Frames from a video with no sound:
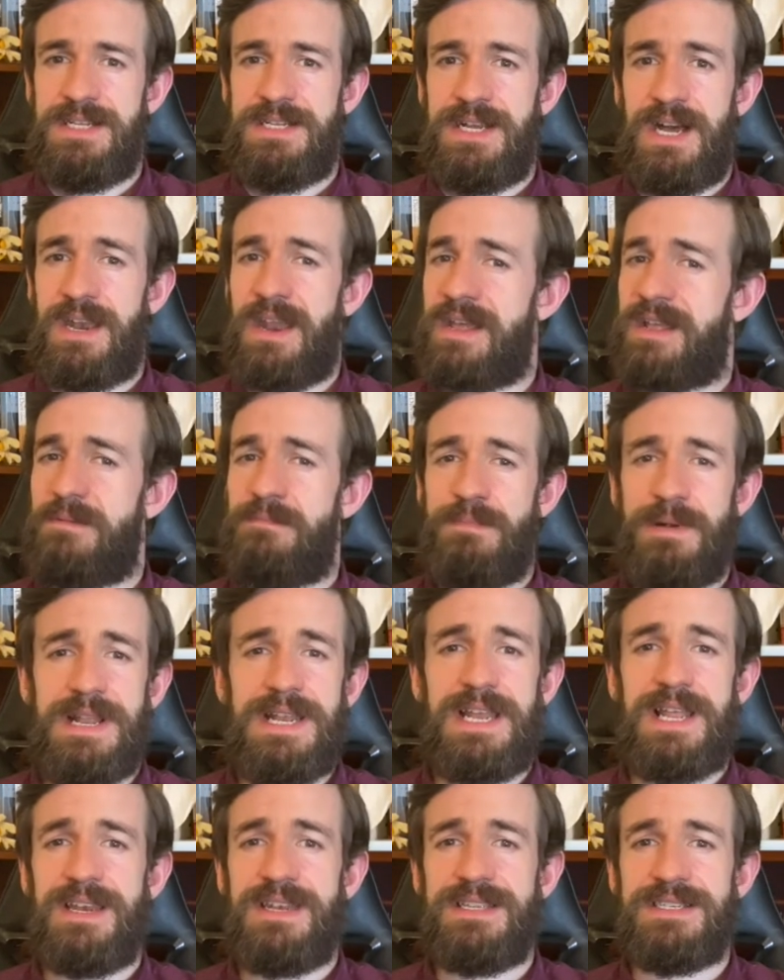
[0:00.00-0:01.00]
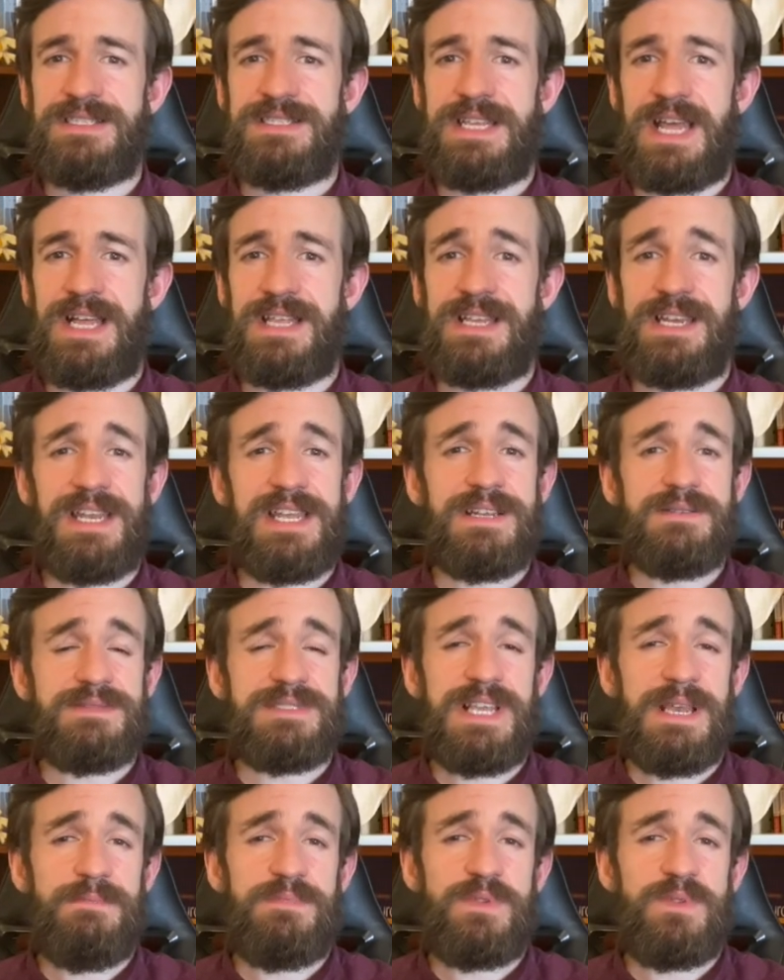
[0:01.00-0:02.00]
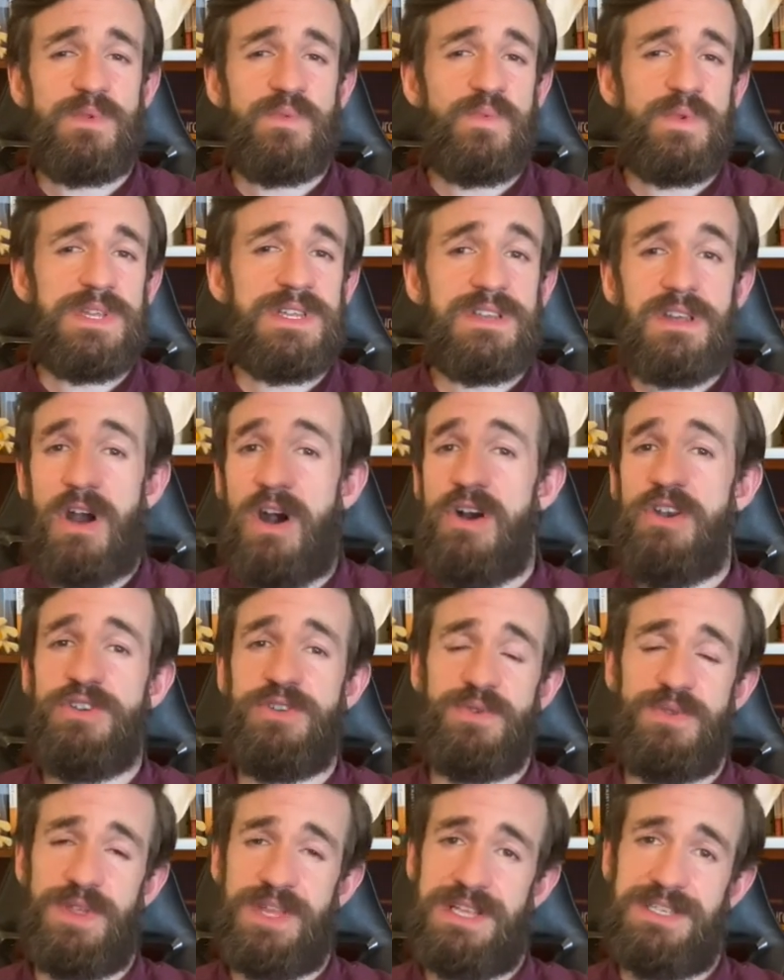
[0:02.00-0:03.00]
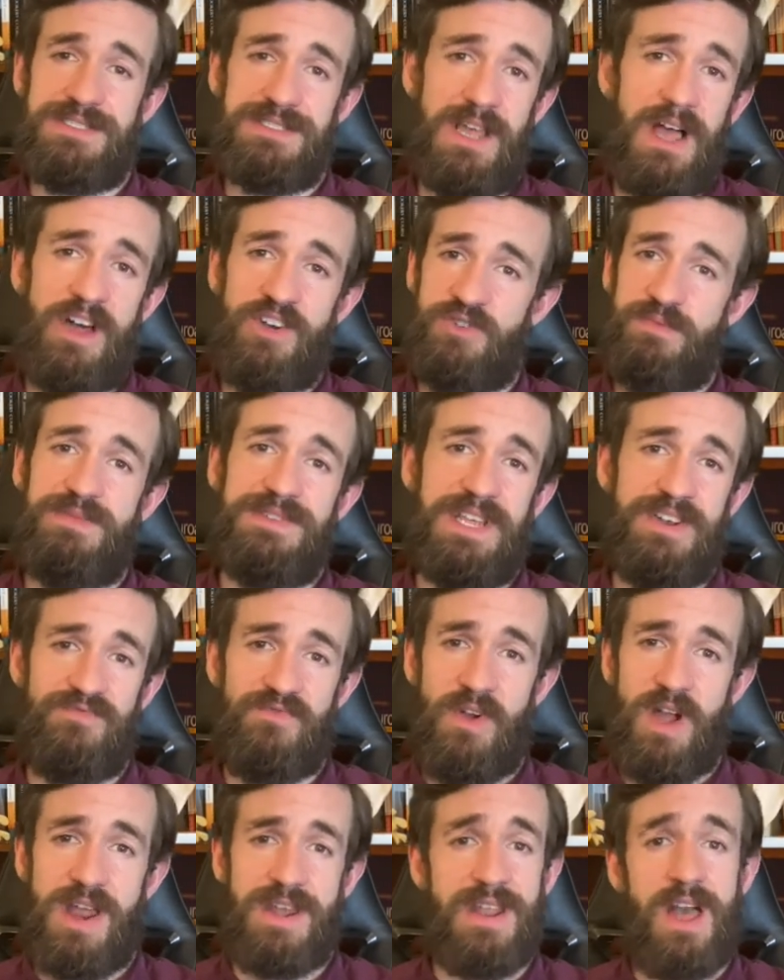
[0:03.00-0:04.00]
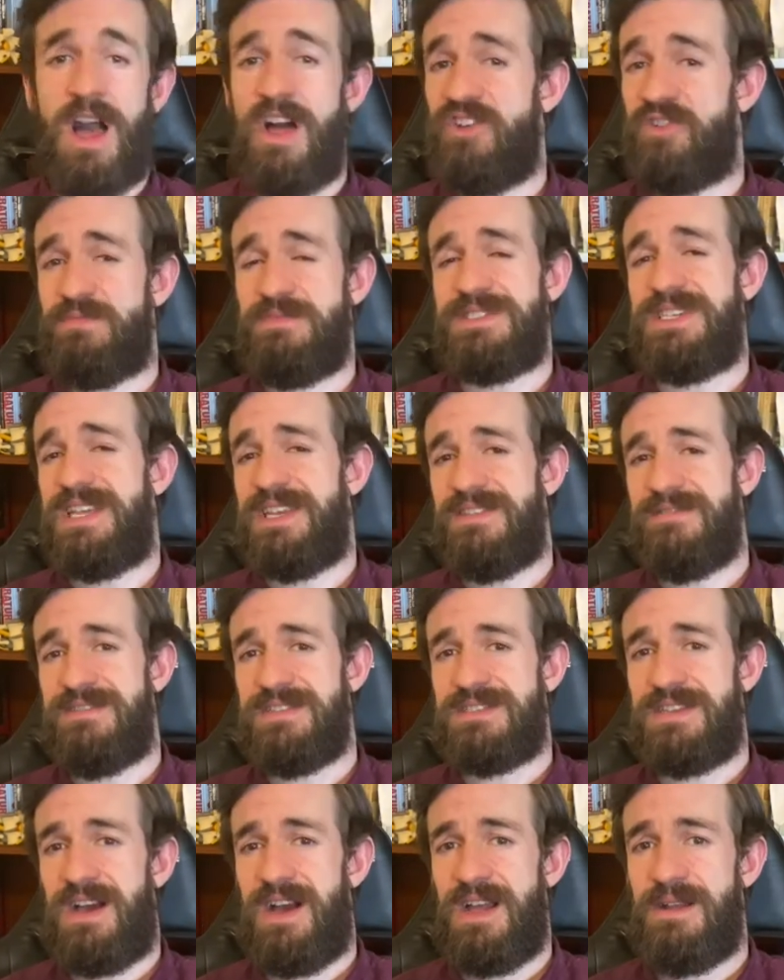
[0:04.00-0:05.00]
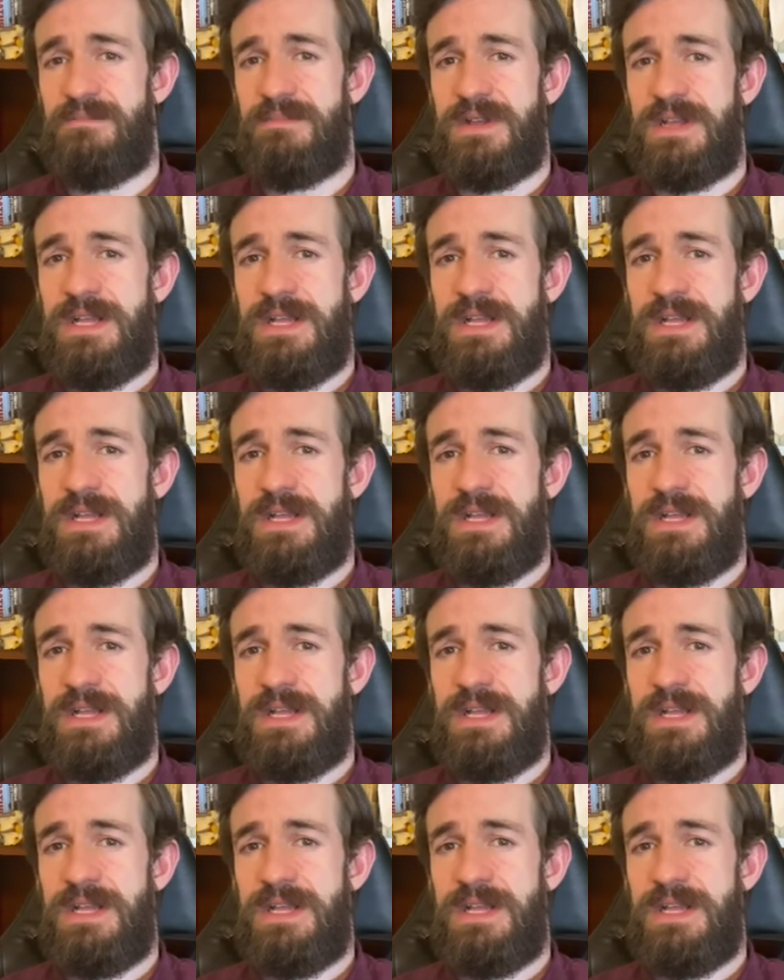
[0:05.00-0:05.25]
And I completely understand and accept that we can't do things 100% right 100% of the time.